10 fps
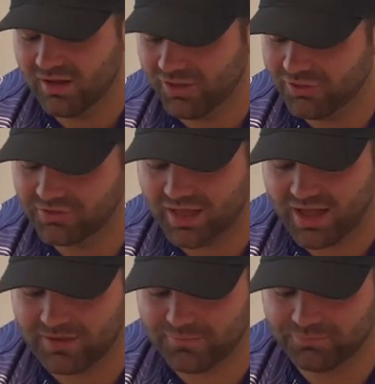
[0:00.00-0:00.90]
Other than
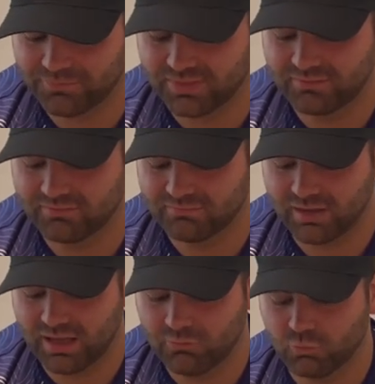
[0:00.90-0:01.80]
that,
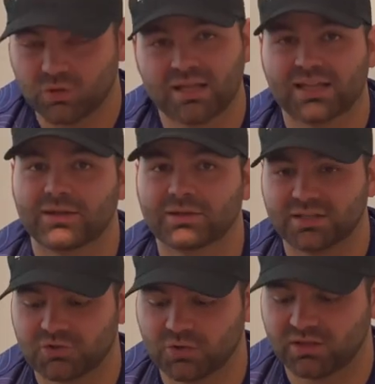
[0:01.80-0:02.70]
really
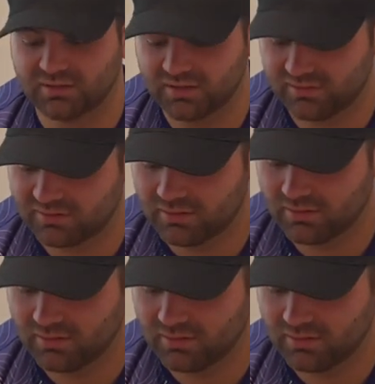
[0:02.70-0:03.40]
enjoy this disc.